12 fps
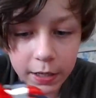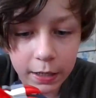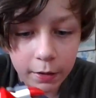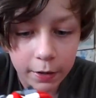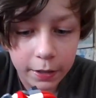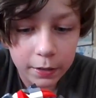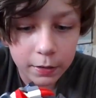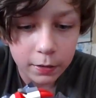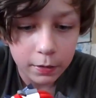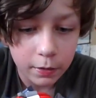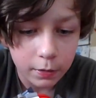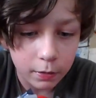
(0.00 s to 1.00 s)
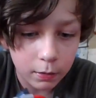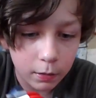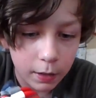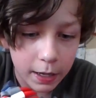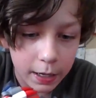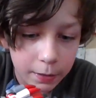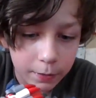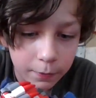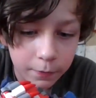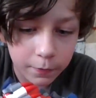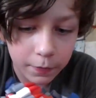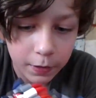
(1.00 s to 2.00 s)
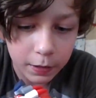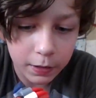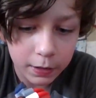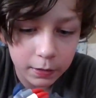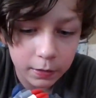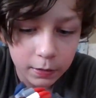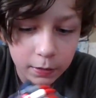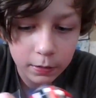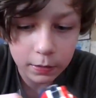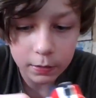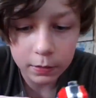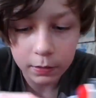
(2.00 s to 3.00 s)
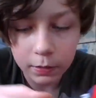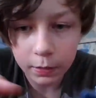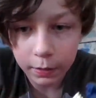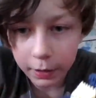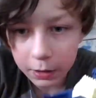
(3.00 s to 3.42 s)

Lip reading: of like lay the feet like